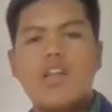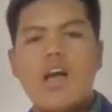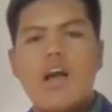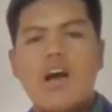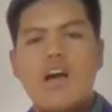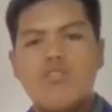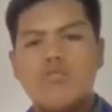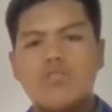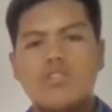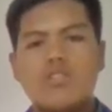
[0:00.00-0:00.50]

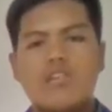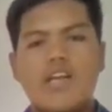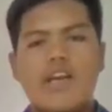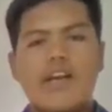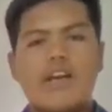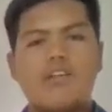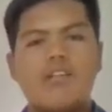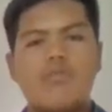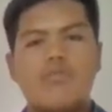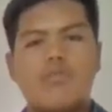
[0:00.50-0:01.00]
out
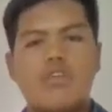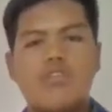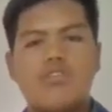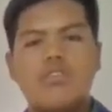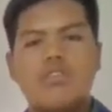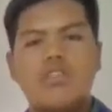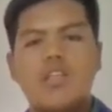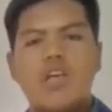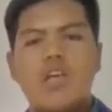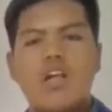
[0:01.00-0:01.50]

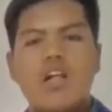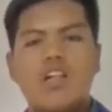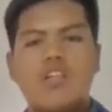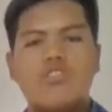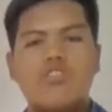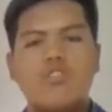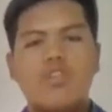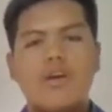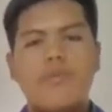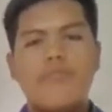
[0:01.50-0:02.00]
animals
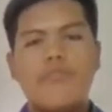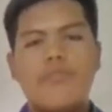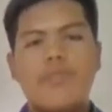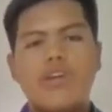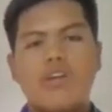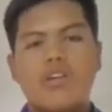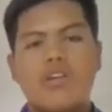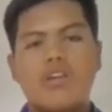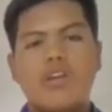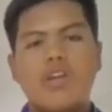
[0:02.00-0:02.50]
also
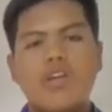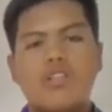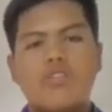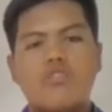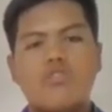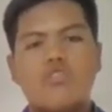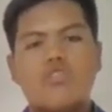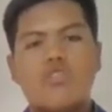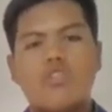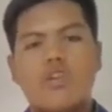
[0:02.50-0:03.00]
appear to
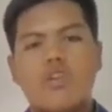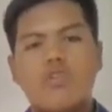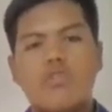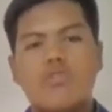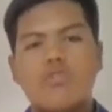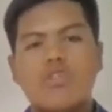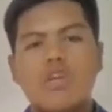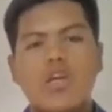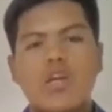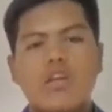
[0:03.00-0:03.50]

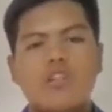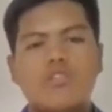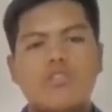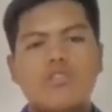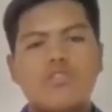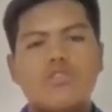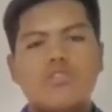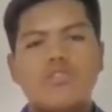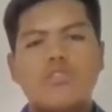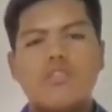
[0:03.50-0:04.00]
slow
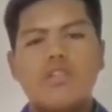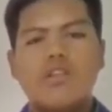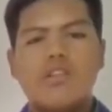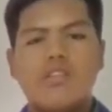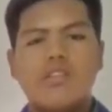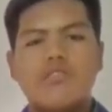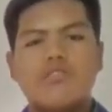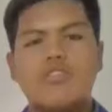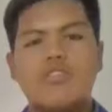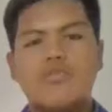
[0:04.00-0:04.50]

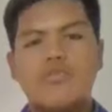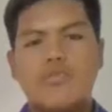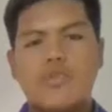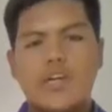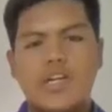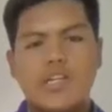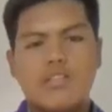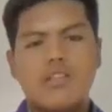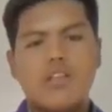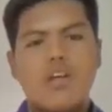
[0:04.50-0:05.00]
the
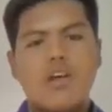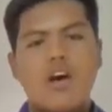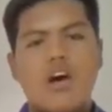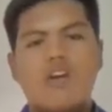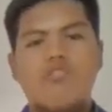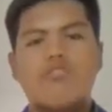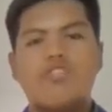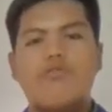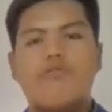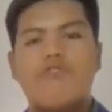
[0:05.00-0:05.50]
spread
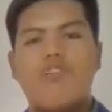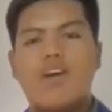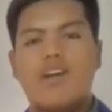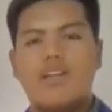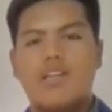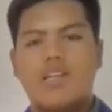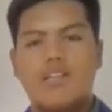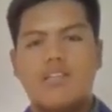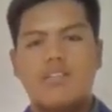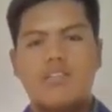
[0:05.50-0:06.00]
of the
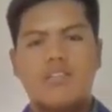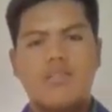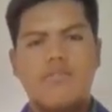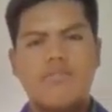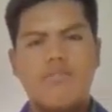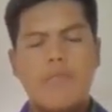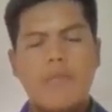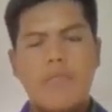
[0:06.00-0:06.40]
fungus.